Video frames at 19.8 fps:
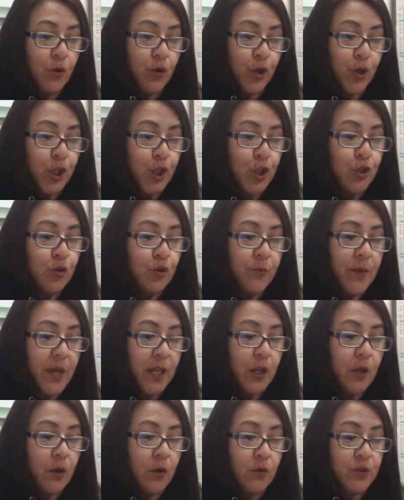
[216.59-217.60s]
or you
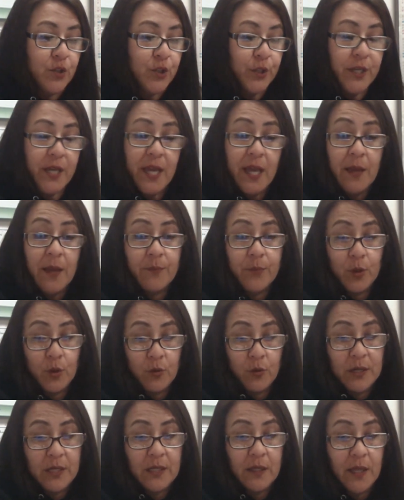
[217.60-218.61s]
may go to Camp
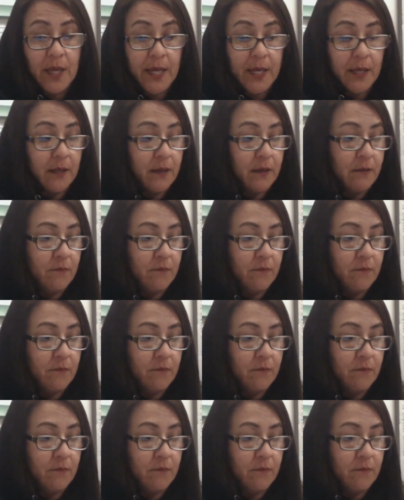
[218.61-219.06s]
Green Lake."